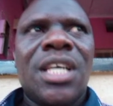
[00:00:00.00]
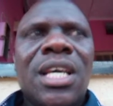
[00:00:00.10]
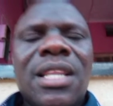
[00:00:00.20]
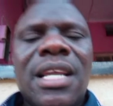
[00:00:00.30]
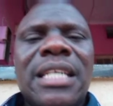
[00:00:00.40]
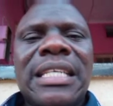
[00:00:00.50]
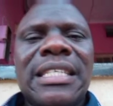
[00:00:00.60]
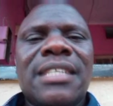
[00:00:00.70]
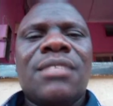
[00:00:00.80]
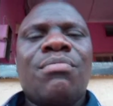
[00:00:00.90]
Now, this
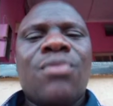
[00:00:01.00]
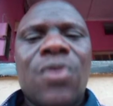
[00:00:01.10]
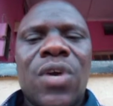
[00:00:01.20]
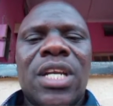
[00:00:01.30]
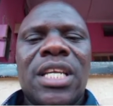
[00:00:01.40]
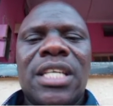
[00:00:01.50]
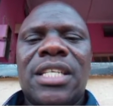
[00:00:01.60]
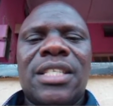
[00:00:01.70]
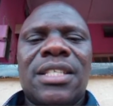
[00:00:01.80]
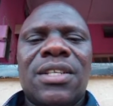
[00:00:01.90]
is broad. It
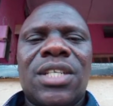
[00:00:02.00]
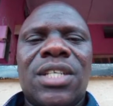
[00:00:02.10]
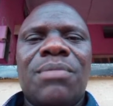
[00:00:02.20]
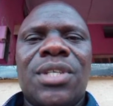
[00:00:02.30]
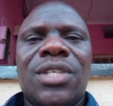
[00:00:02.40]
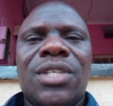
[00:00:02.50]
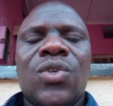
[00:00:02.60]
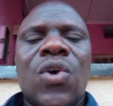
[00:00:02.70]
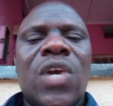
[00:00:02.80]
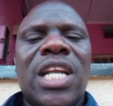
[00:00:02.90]
is not limited to
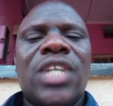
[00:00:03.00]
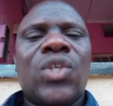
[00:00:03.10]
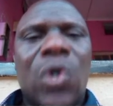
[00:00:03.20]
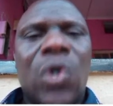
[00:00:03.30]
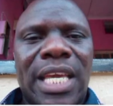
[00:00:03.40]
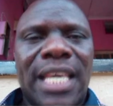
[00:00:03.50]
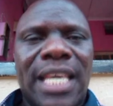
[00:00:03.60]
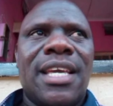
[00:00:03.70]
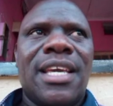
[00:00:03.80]
only talking,